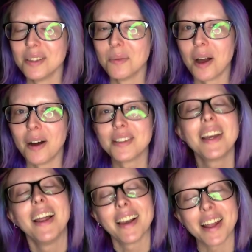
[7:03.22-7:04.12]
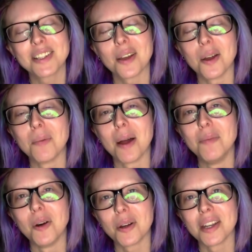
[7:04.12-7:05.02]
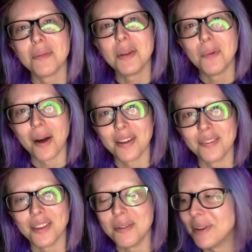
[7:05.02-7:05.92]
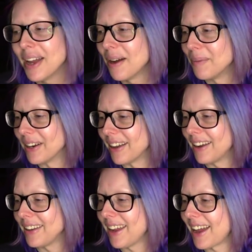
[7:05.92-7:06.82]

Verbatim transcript: in the world. Let's hope I'm not gonna be one of them. But